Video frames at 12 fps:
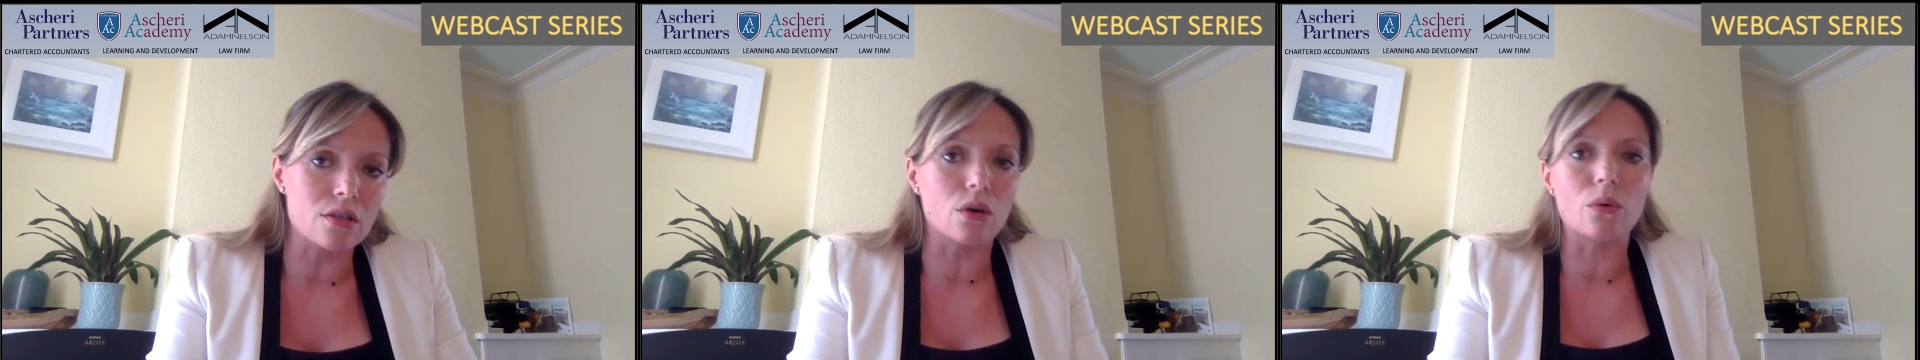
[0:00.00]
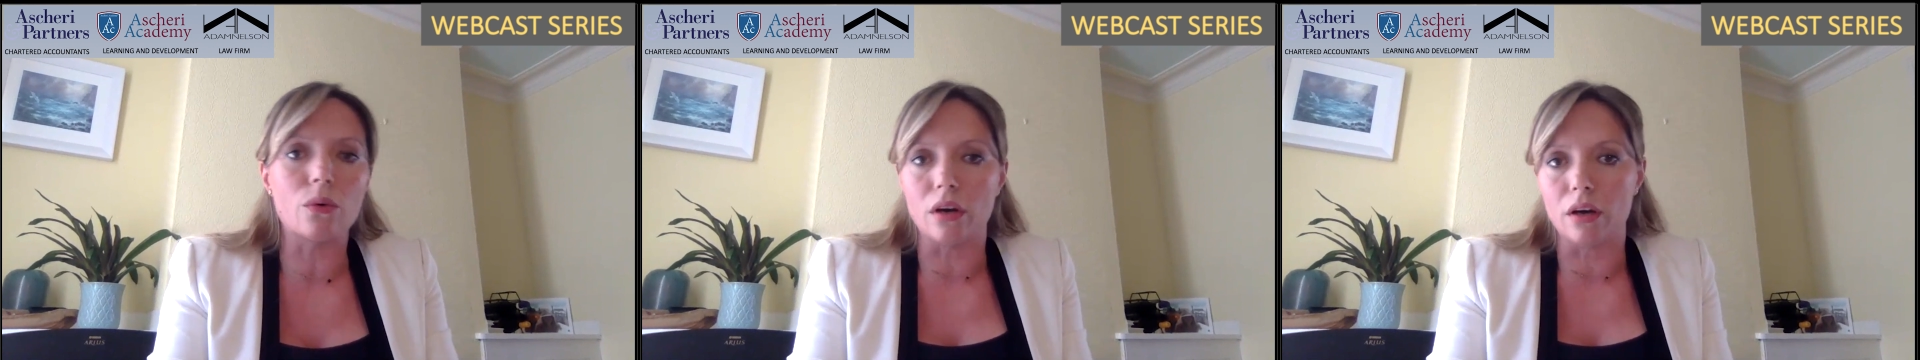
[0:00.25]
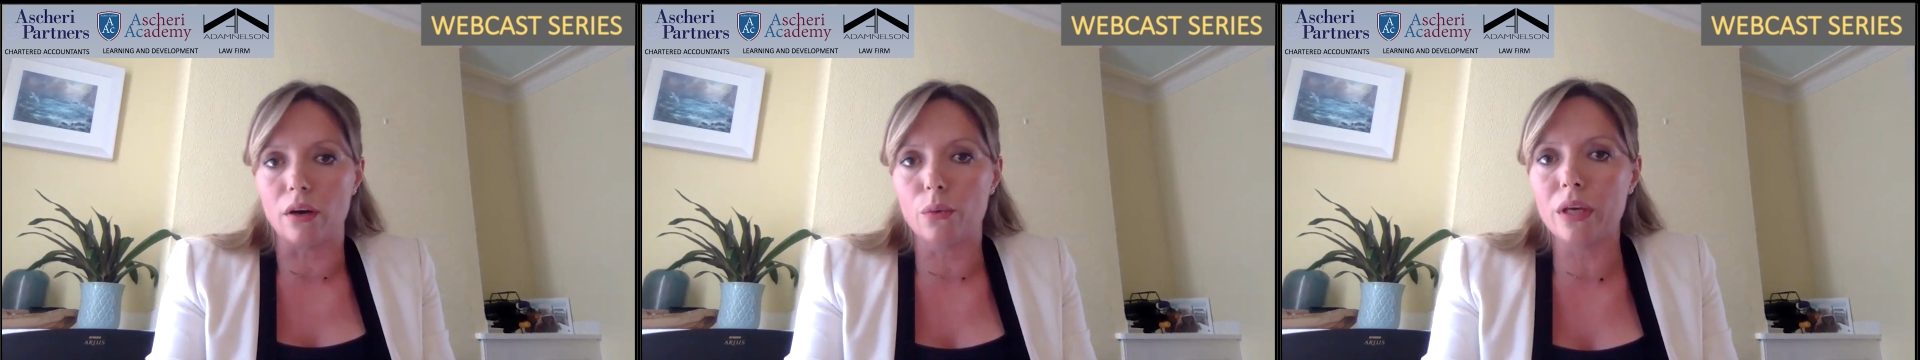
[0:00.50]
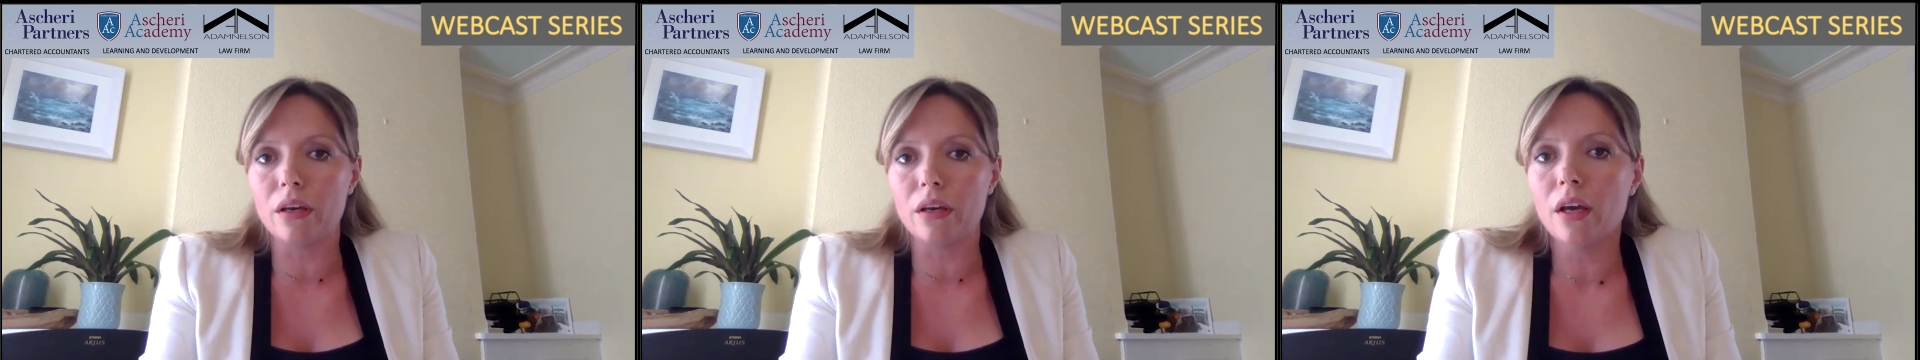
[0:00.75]
So
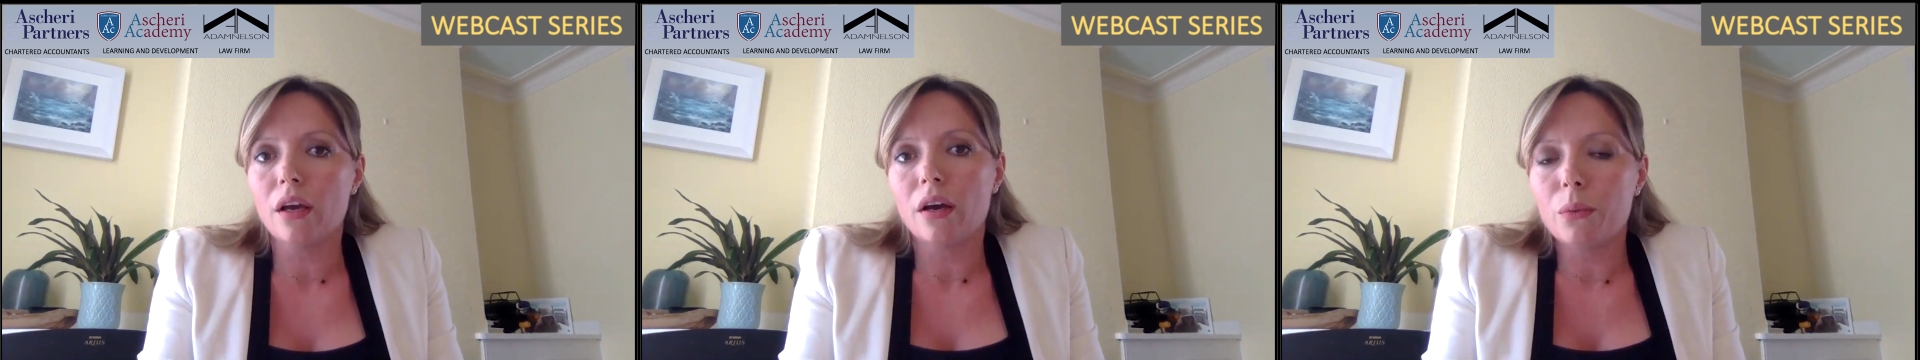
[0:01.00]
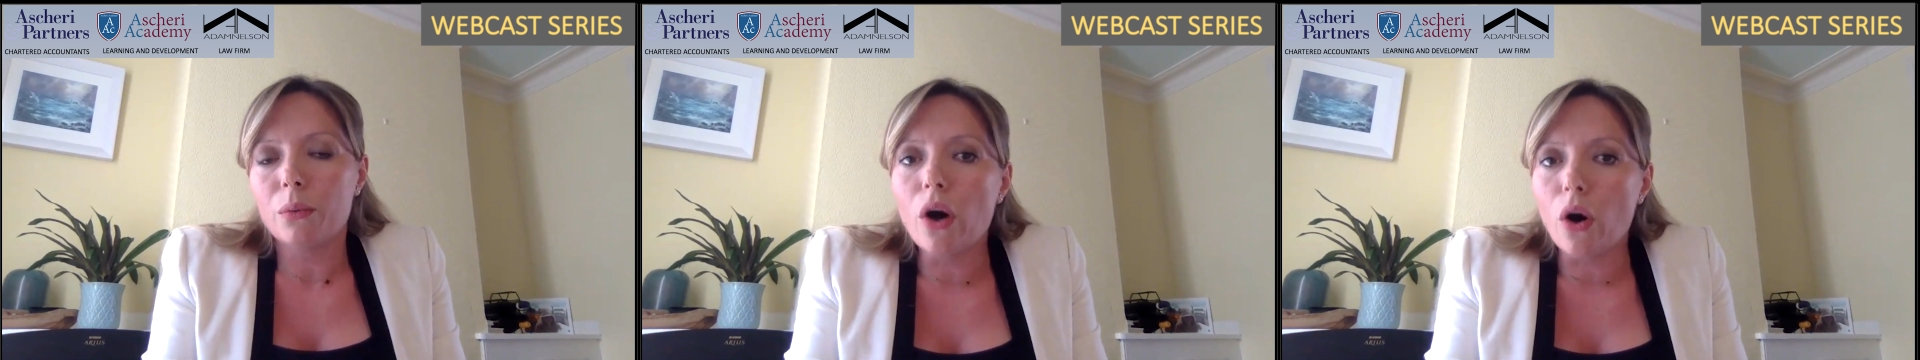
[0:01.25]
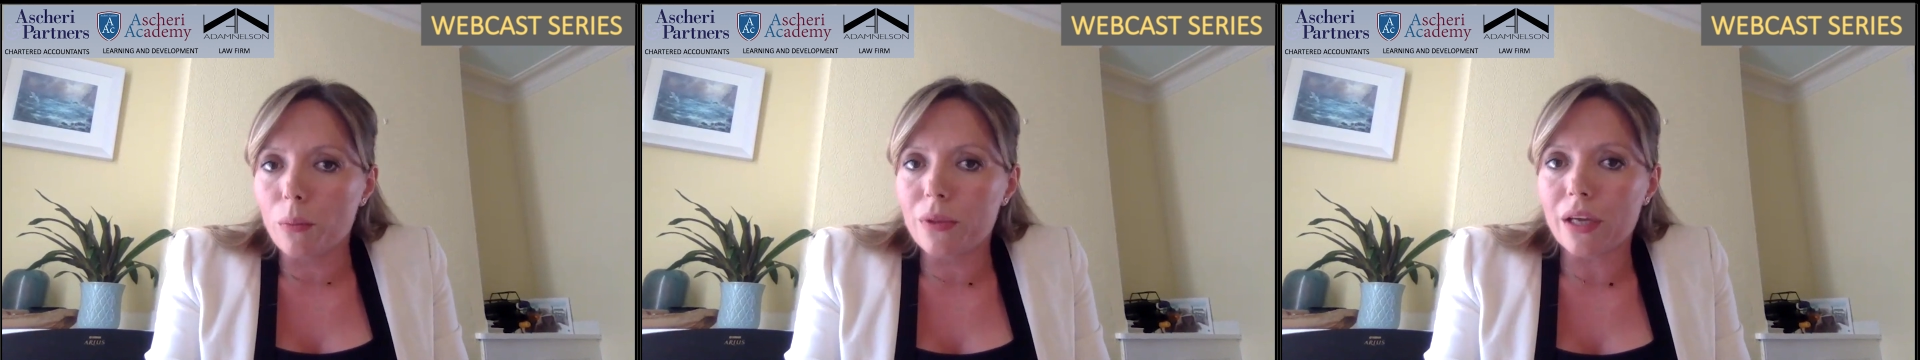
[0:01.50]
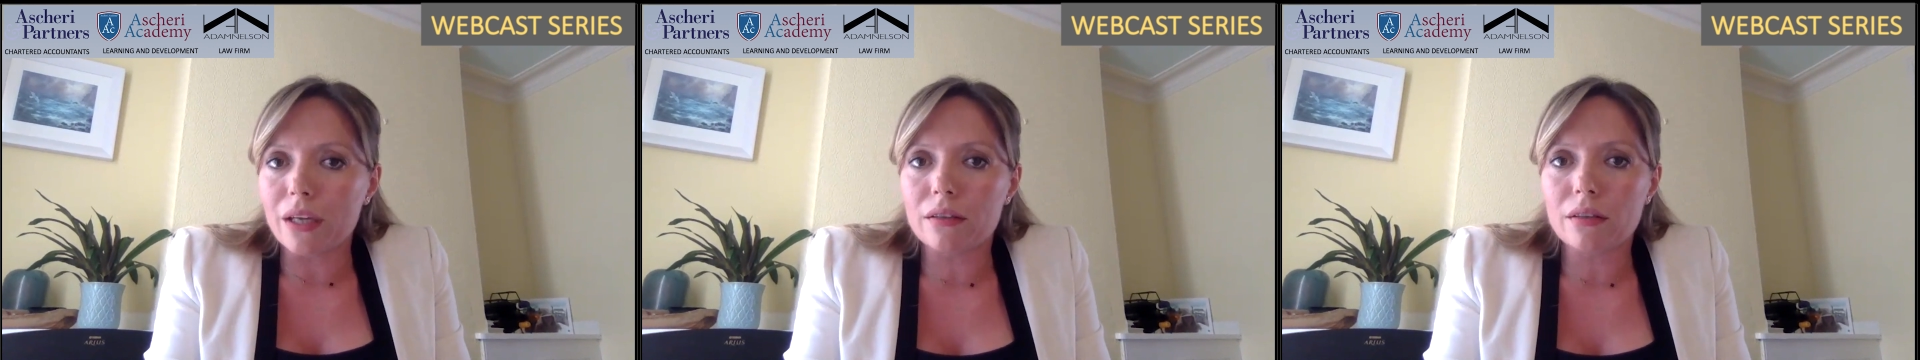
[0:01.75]
we
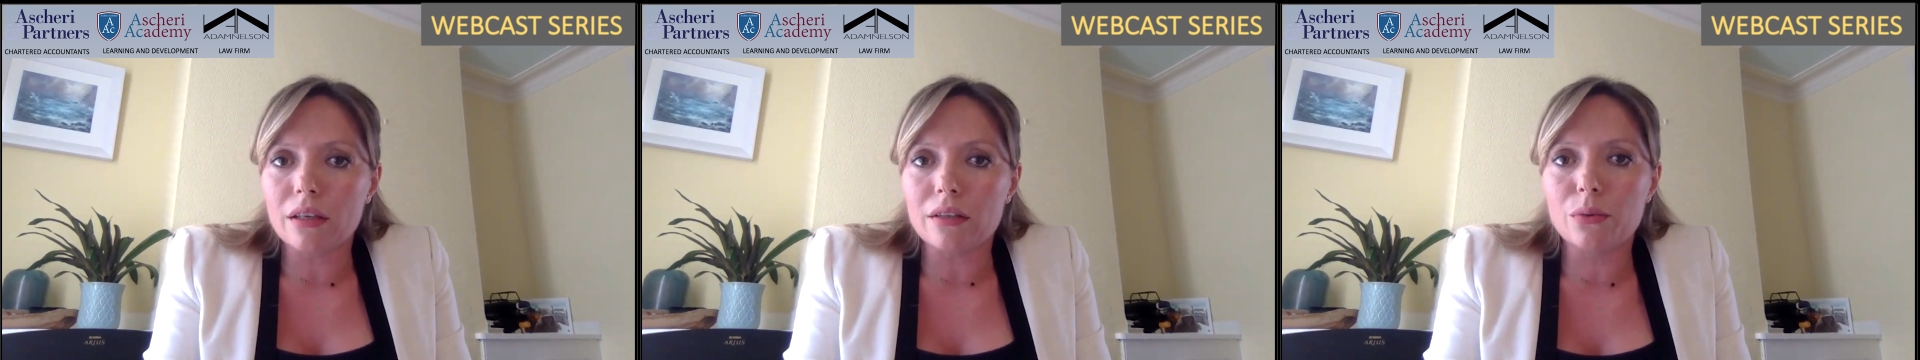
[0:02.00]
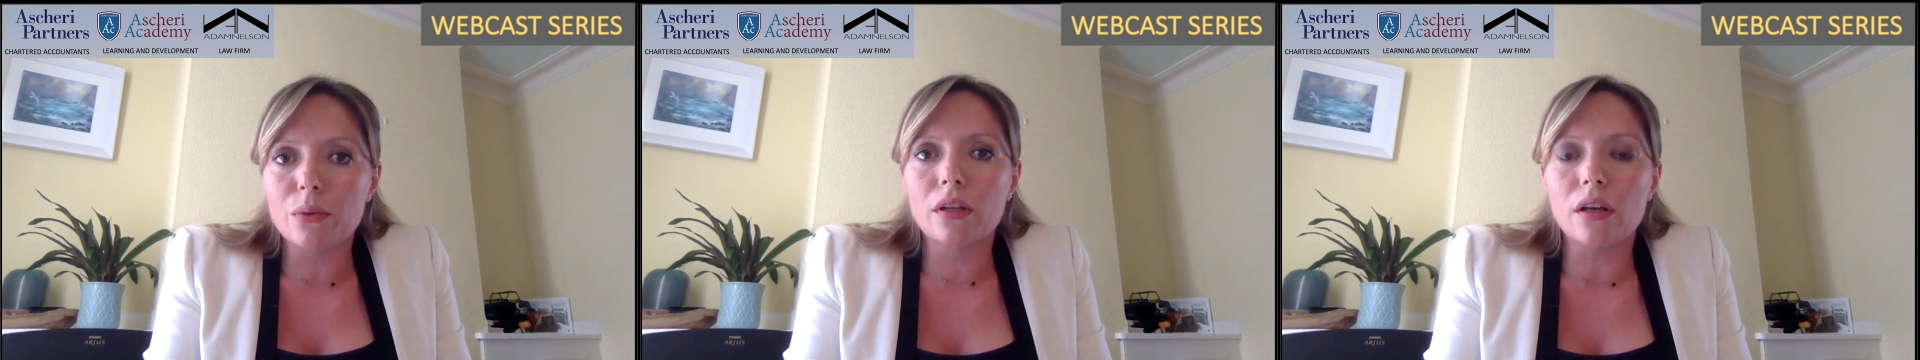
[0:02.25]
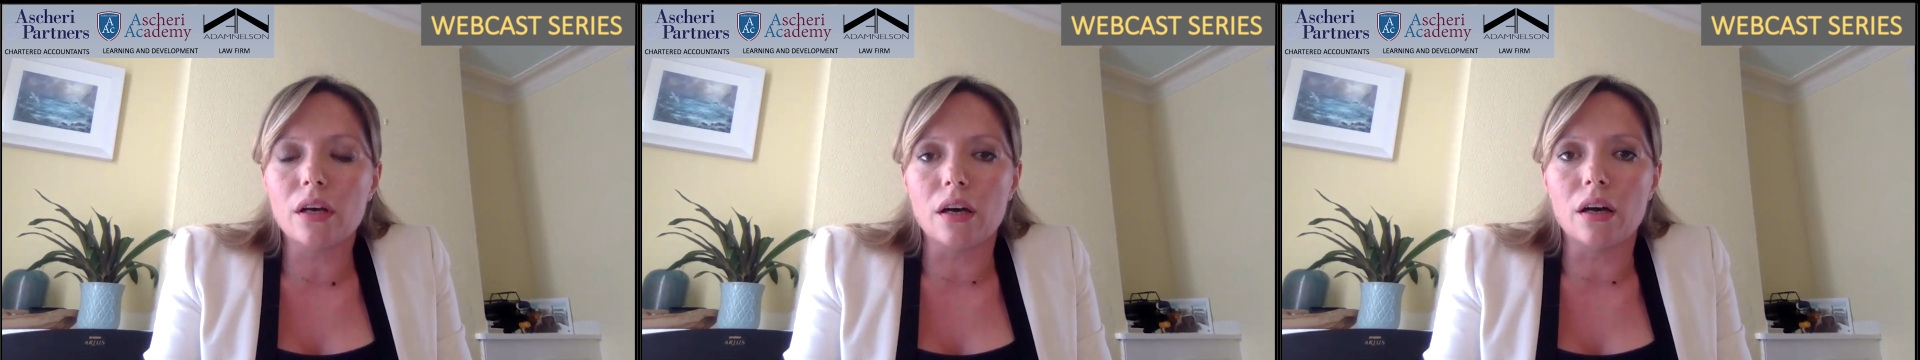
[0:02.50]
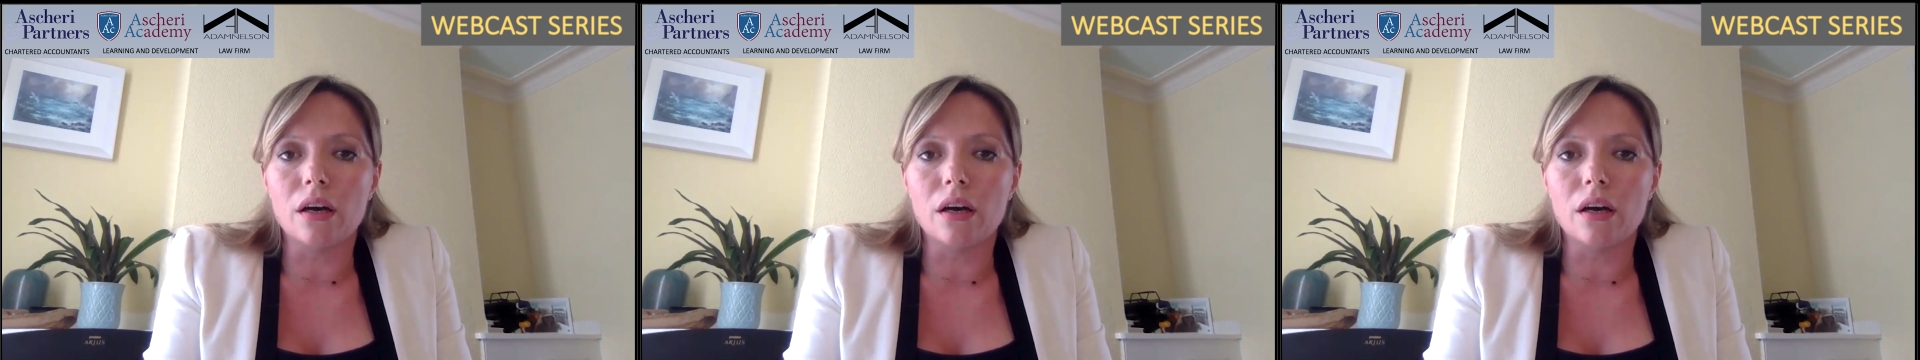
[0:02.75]
hope that it will